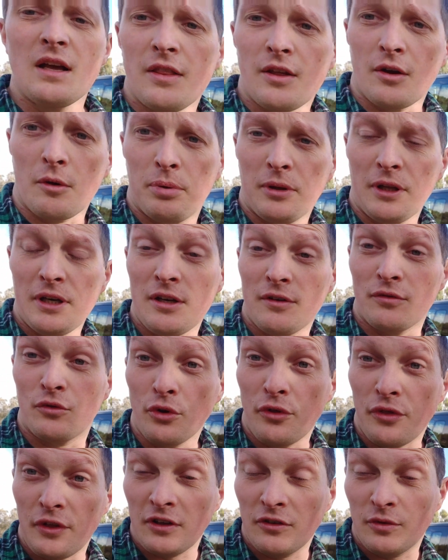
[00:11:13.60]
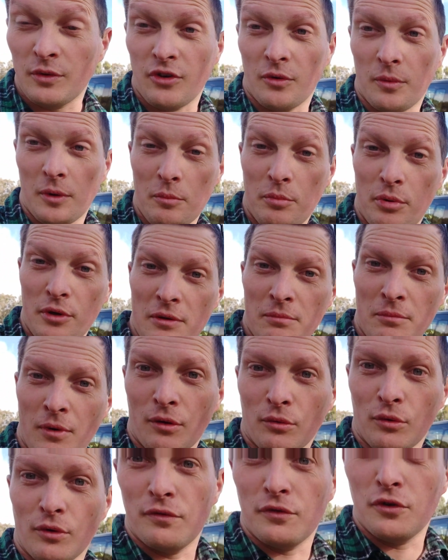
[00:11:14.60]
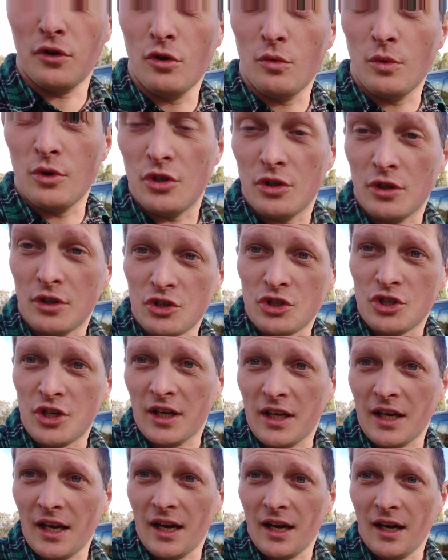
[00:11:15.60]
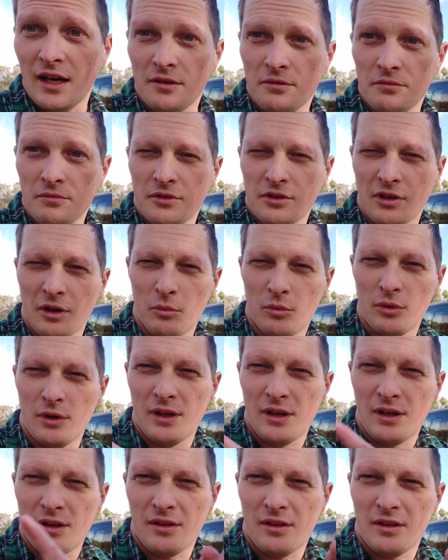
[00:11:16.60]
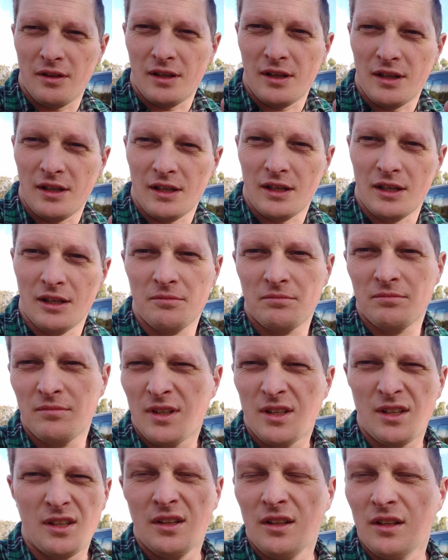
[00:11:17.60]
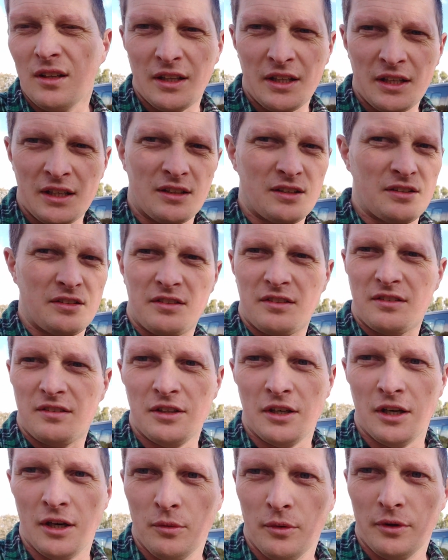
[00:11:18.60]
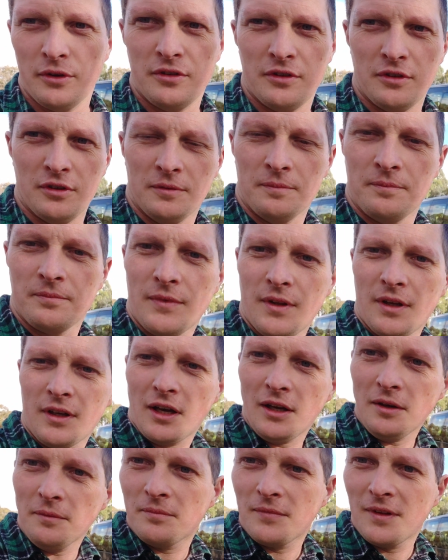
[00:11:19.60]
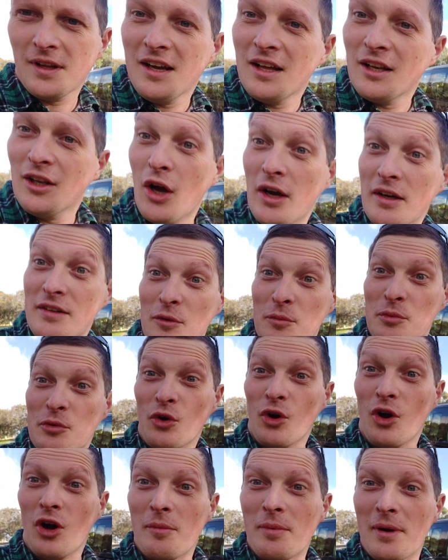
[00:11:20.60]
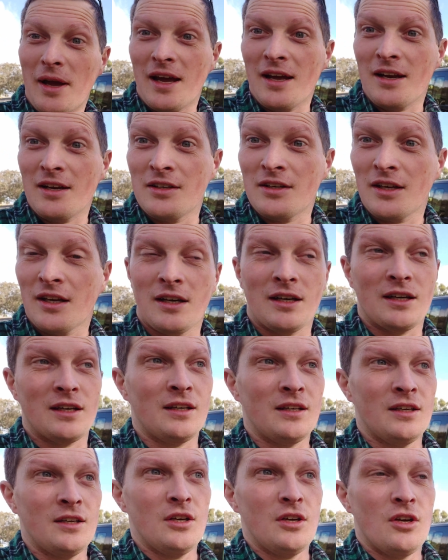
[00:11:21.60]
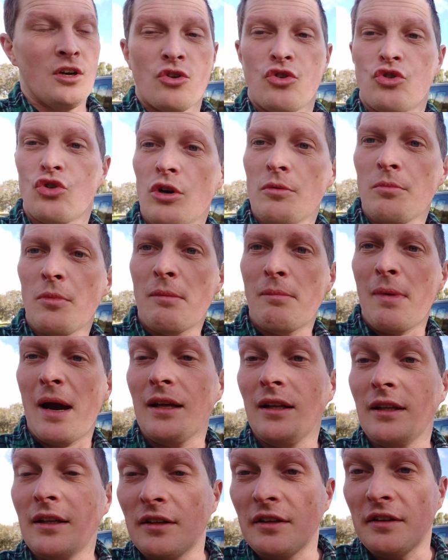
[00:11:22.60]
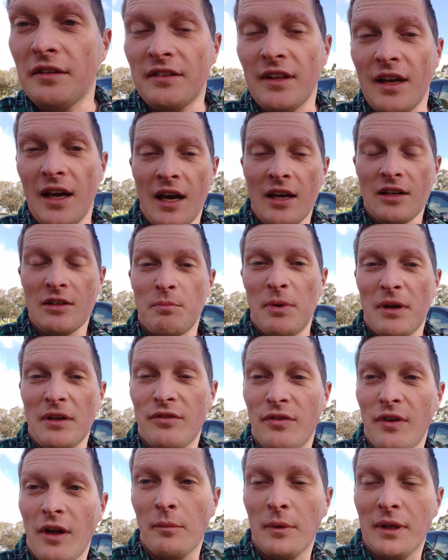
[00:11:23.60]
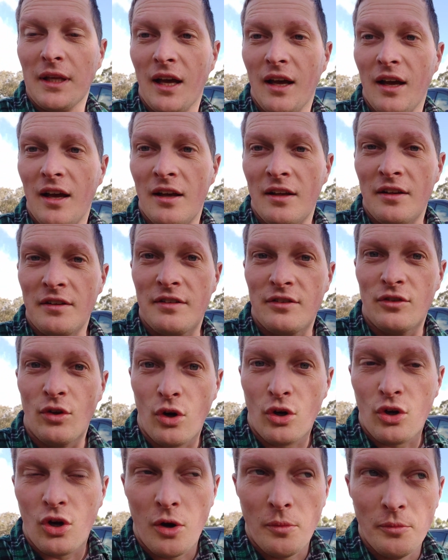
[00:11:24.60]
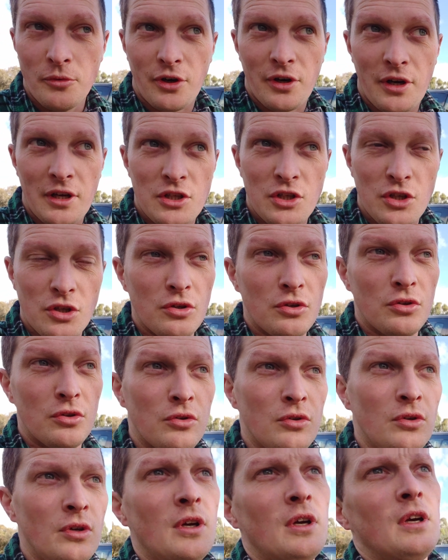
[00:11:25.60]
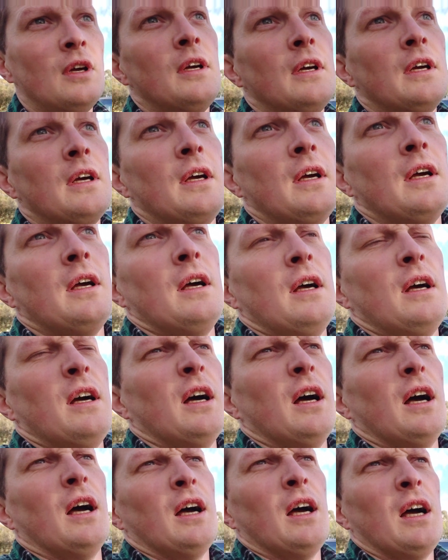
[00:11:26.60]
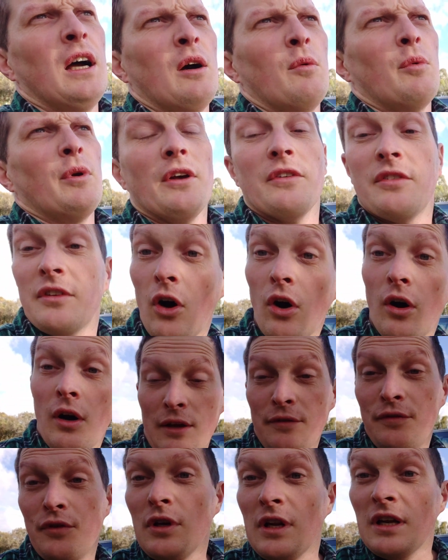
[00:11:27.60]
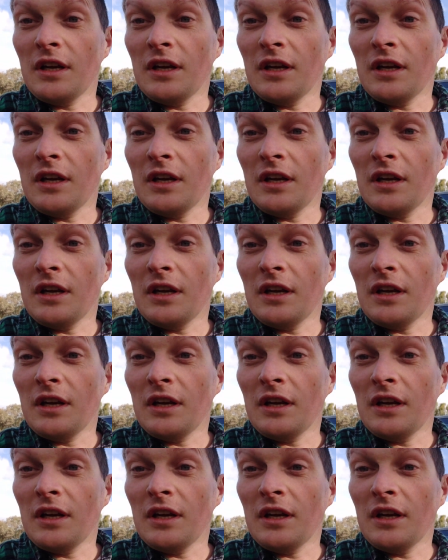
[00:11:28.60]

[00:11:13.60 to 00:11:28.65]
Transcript: there are plenty of good things which I'm going to put in my review, which you can check out somewhere there. Links, you know what to do. Okay, like, subscribe, and join my mailing list at bestfamilycars.com.au. What else? Oh, if you